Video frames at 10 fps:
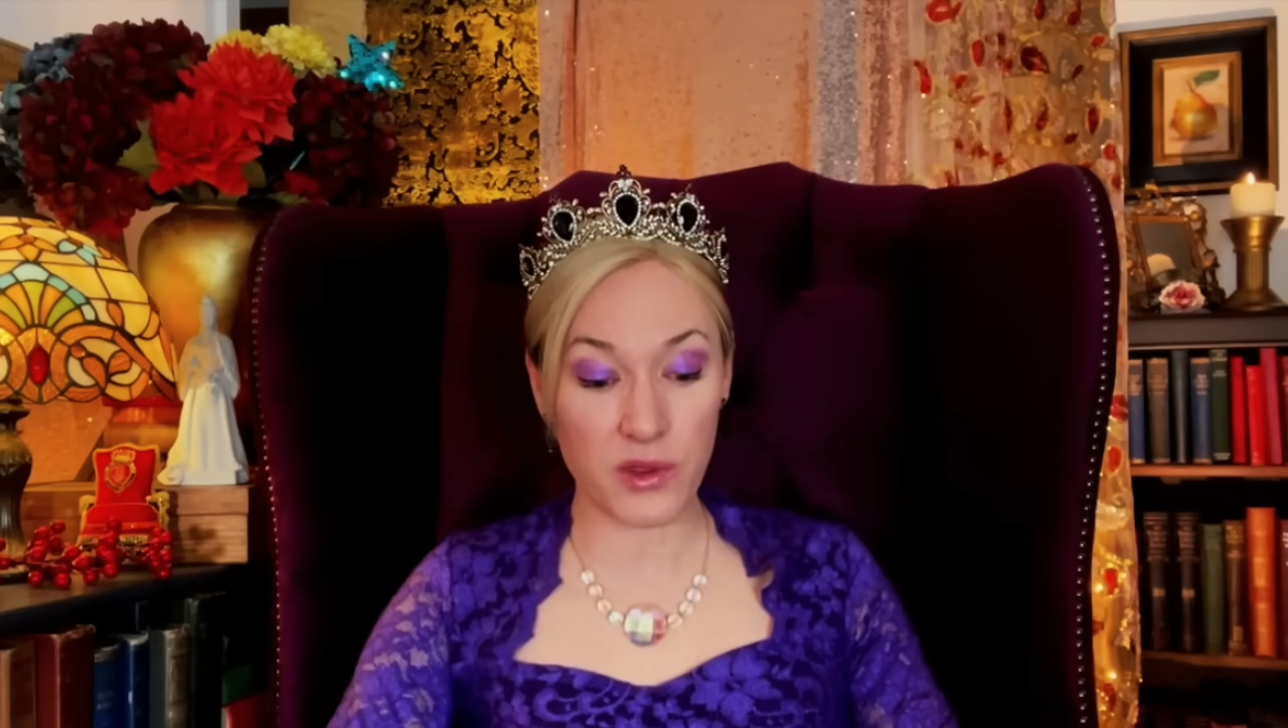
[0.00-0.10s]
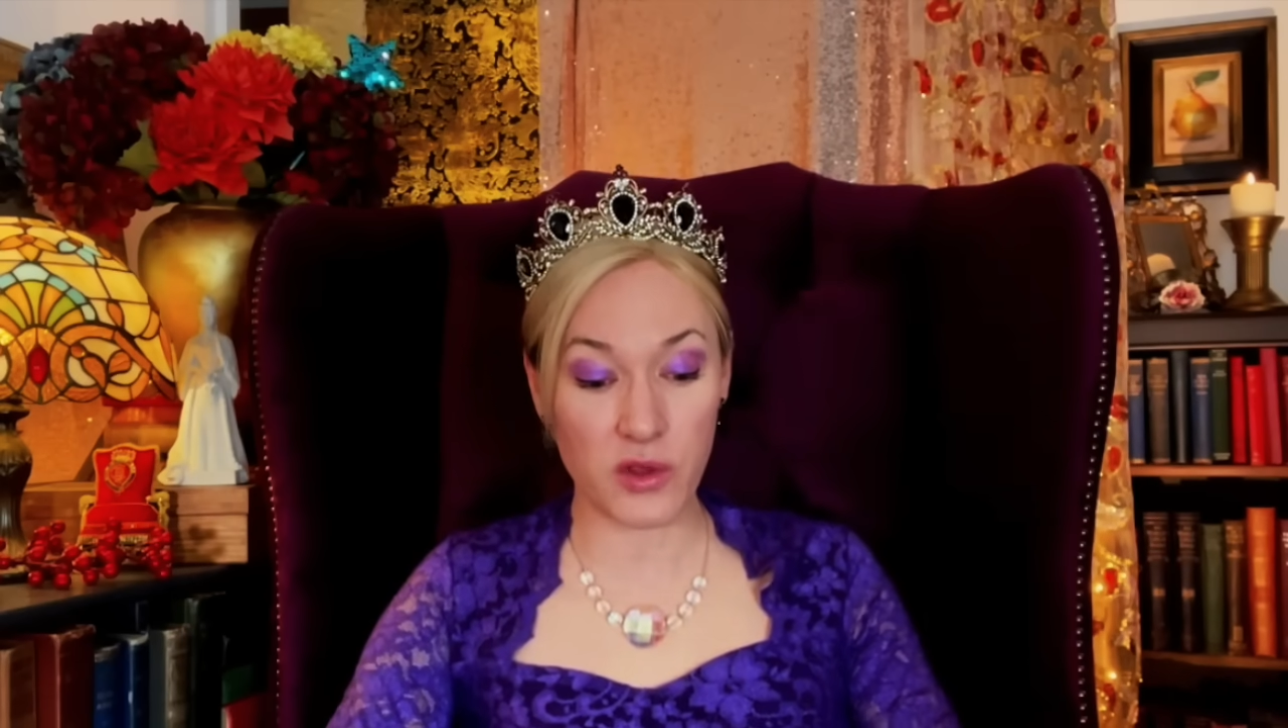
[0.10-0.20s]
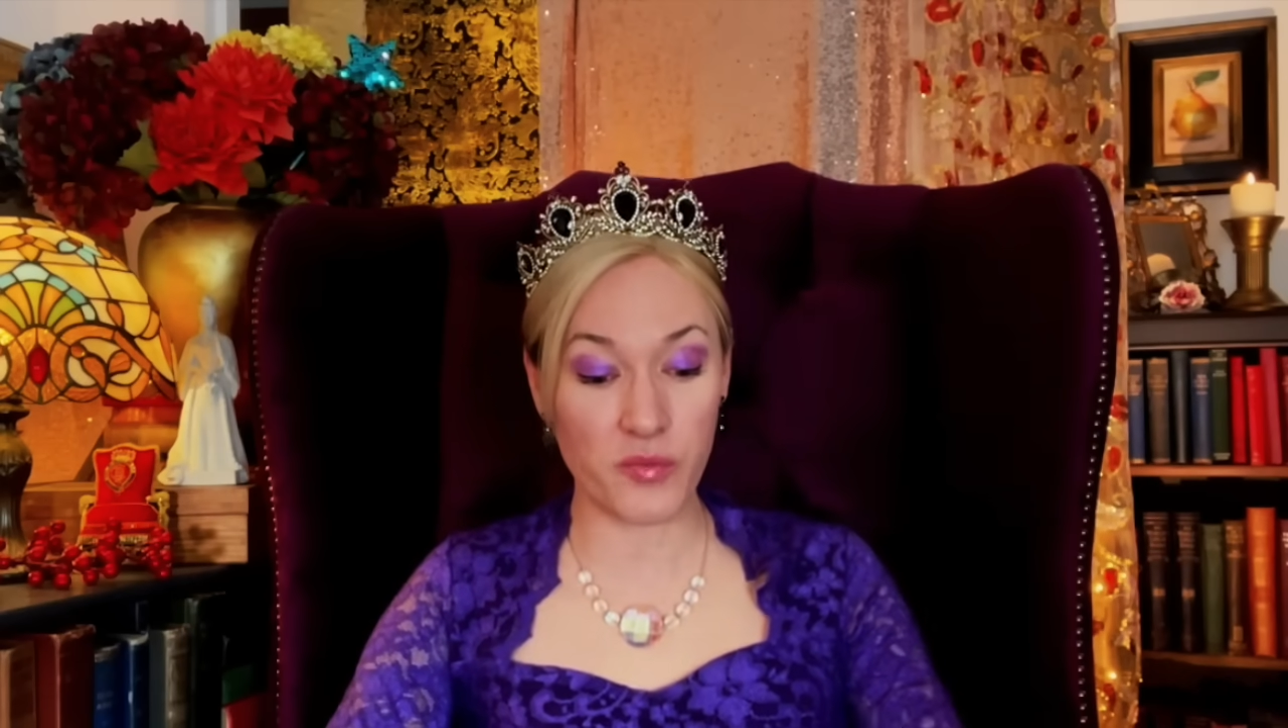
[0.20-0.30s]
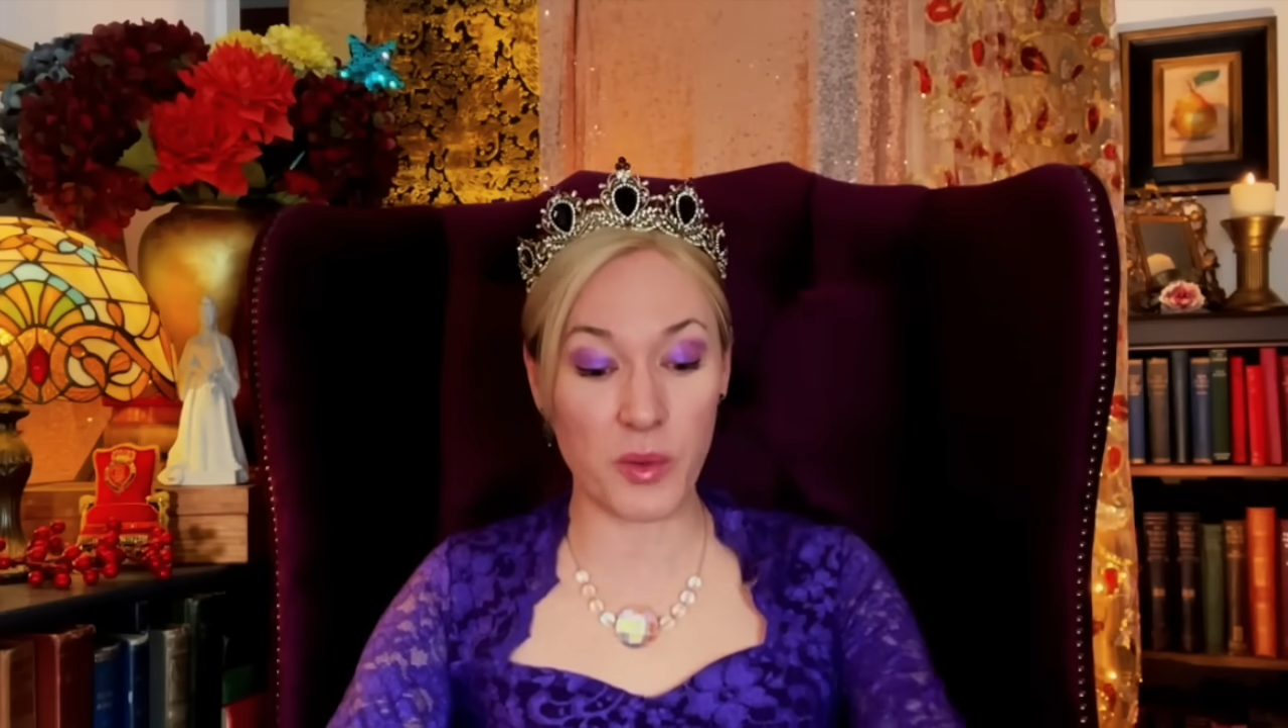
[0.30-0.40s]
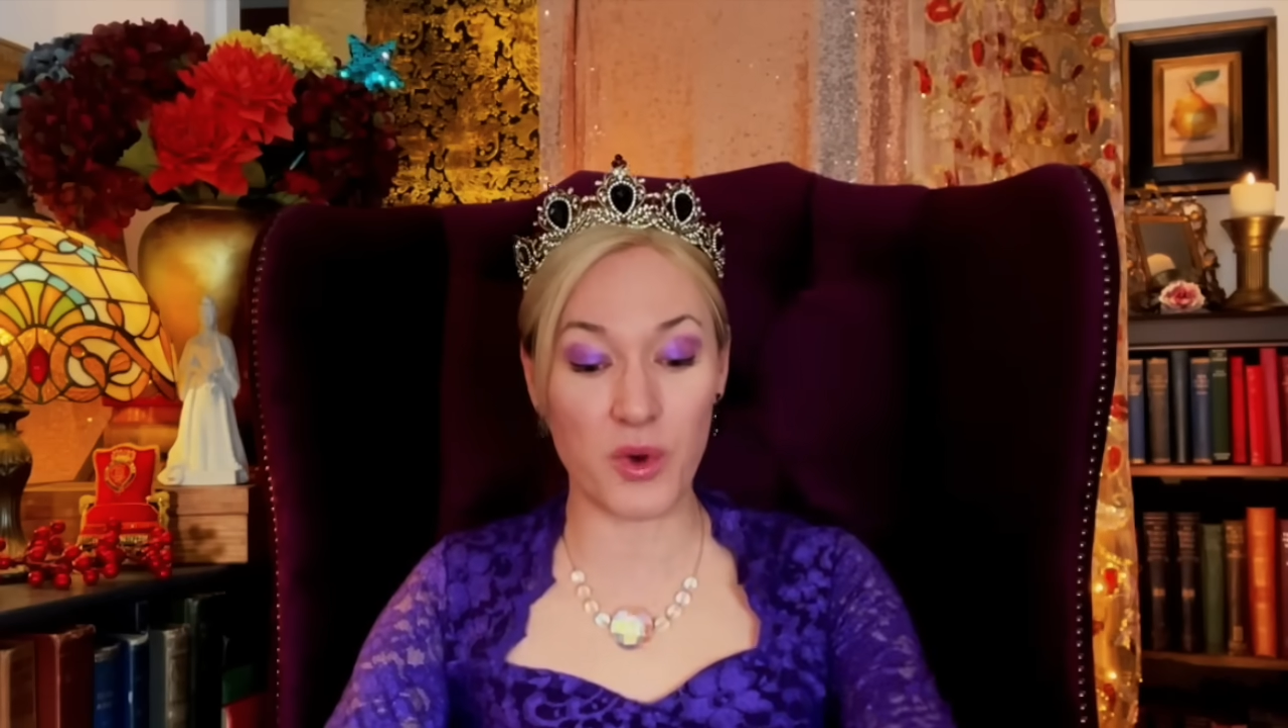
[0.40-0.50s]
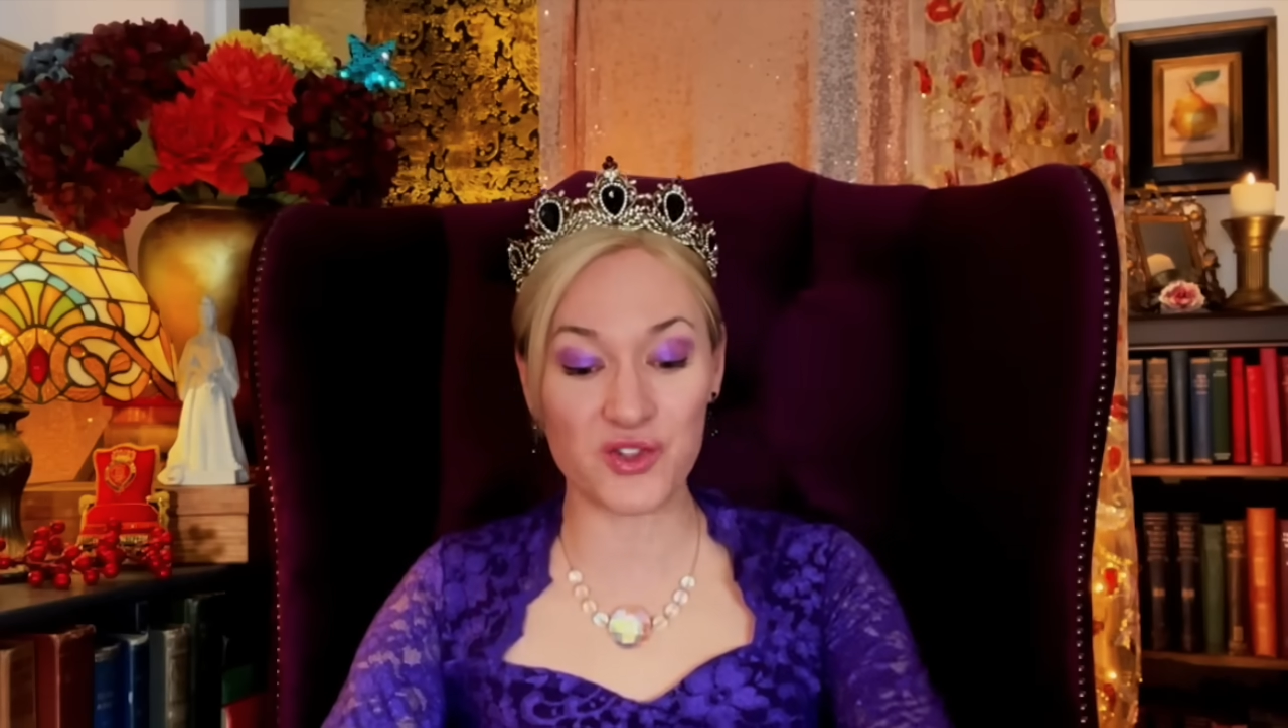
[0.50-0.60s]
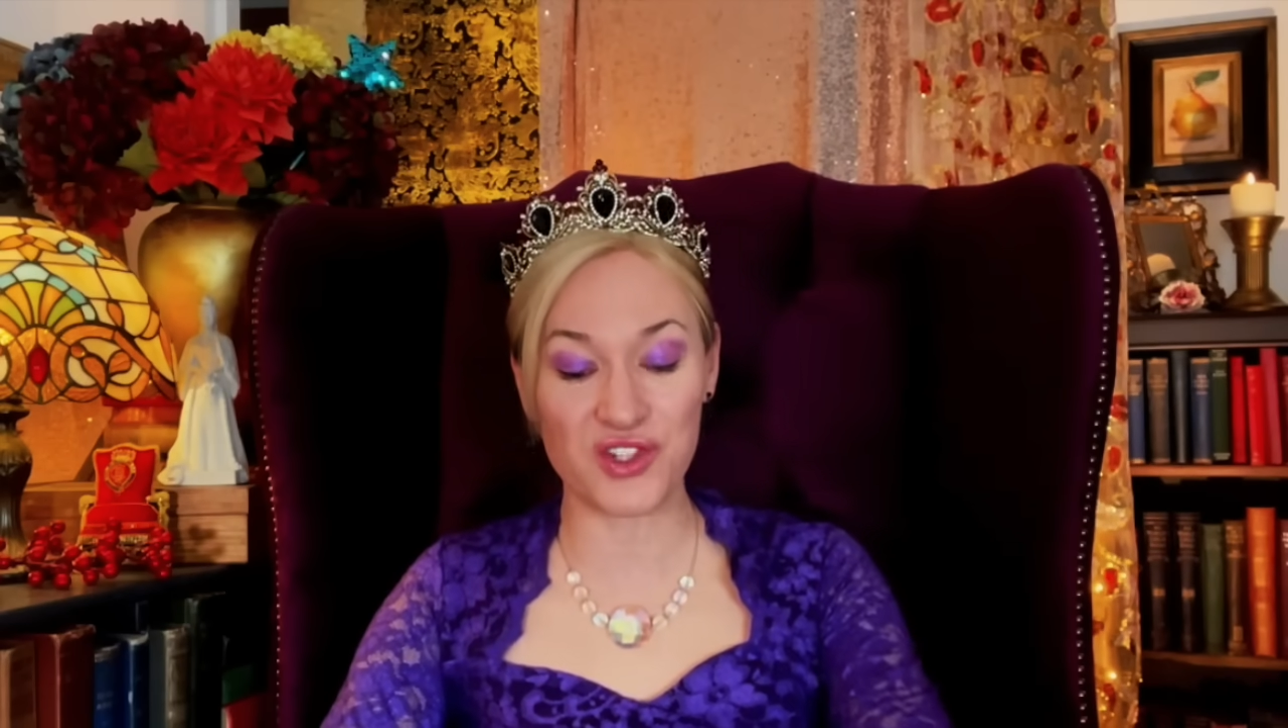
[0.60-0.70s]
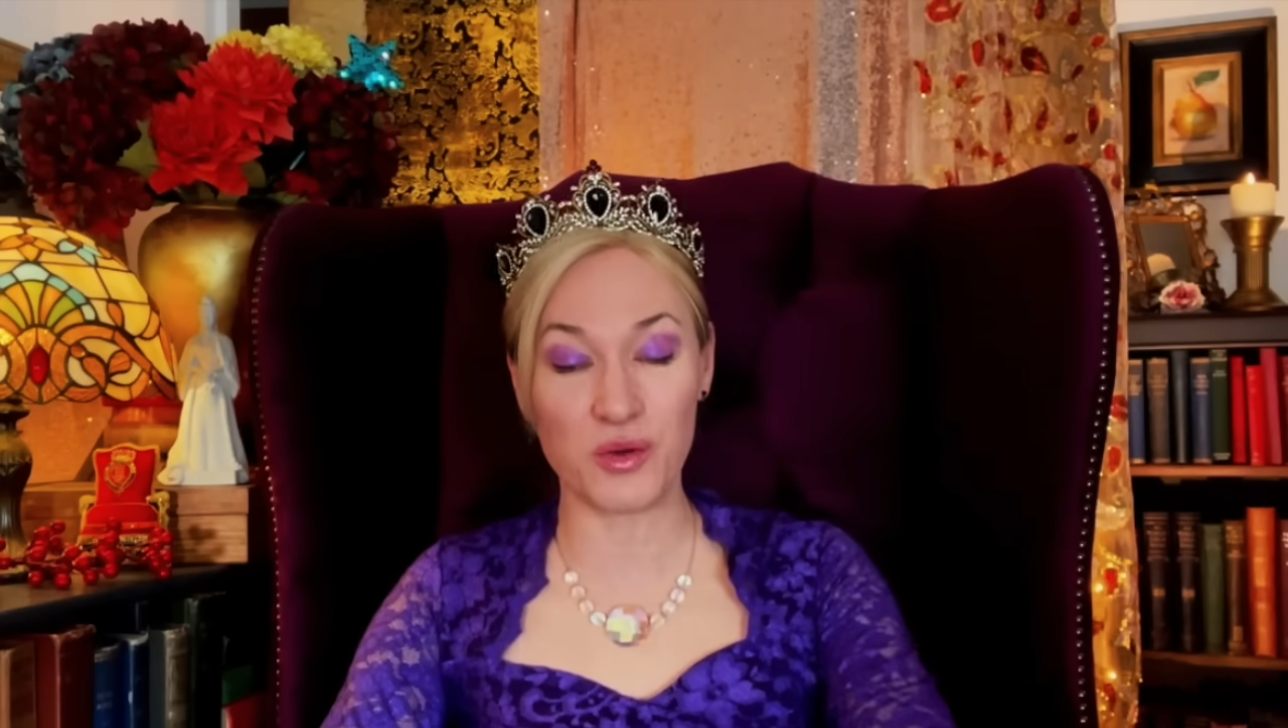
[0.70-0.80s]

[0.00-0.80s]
that you've been watching